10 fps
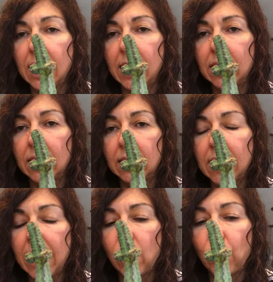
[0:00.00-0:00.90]
uh,
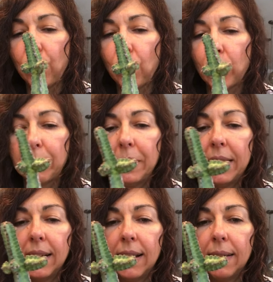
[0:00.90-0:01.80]

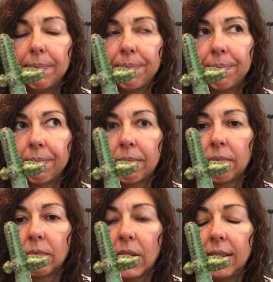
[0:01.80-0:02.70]
Euphorbia,
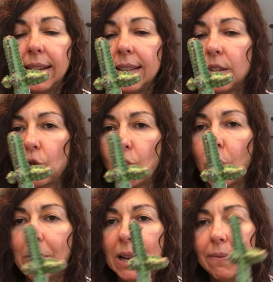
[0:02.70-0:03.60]
I think it's
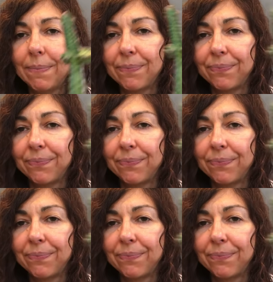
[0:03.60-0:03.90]
Chroma.